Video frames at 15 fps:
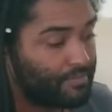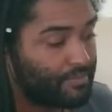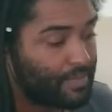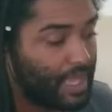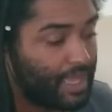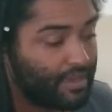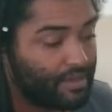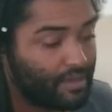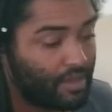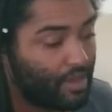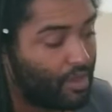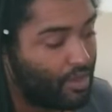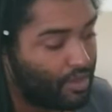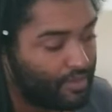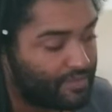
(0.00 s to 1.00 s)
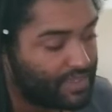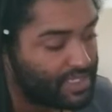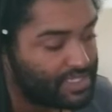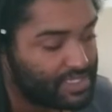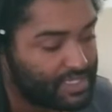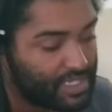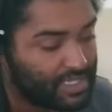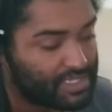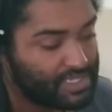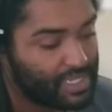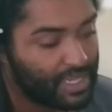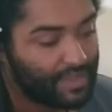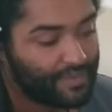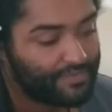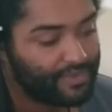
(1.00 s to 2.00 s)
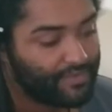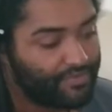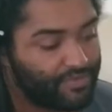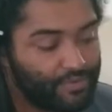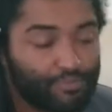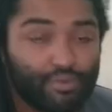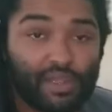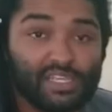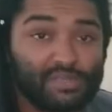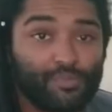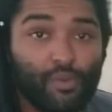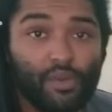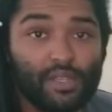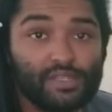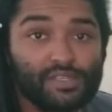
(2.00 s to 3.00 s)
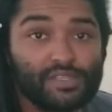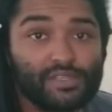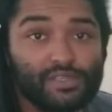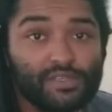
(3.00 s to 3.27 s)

And all of these sticks have different price points.